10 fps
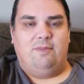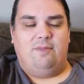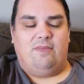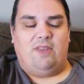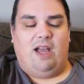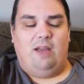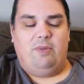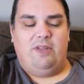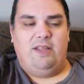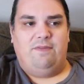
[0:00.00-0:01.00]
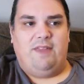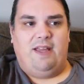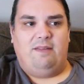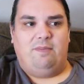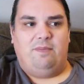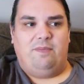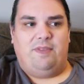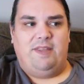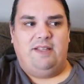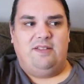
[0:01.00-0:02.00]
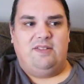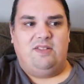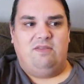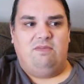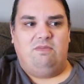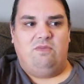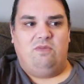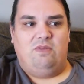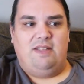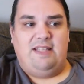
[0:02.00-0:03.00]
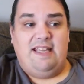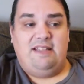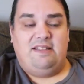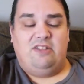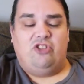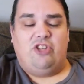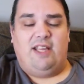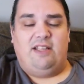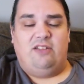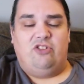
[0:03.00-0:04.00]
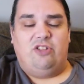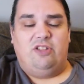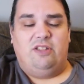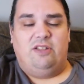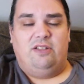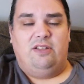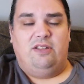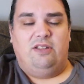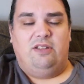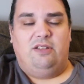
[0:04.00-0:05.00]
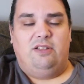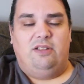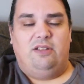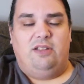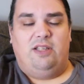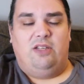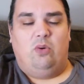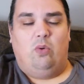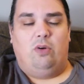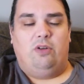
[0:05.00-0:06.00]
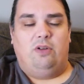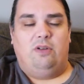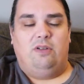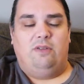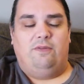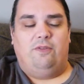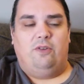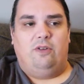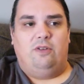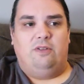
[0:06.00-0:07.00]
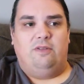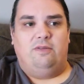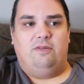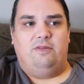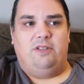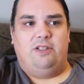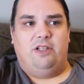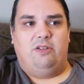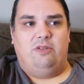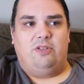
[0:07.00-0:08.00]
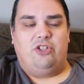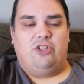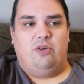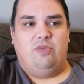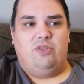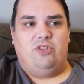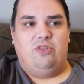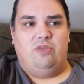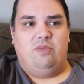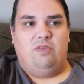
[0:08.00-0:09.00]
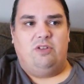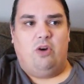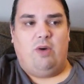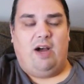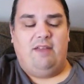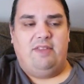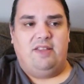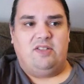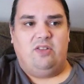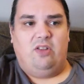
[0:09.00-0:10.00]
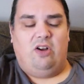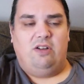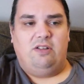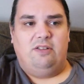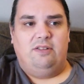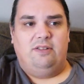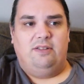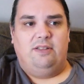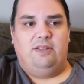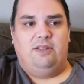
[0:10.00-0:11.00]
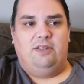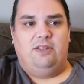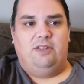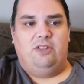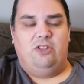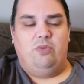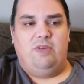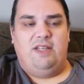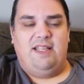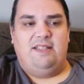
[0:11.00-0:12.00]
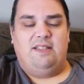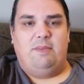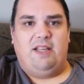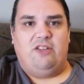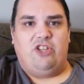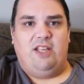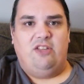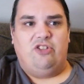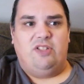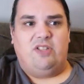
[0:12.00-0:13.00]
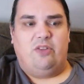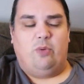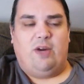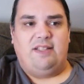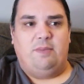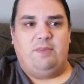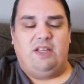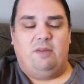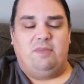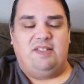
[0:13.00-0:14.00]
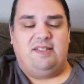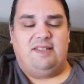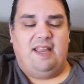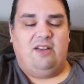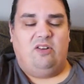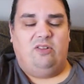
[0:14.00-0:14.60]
I believe that things need to change in order for you know shows to go on this long you need to make changes otherwise it becomes stale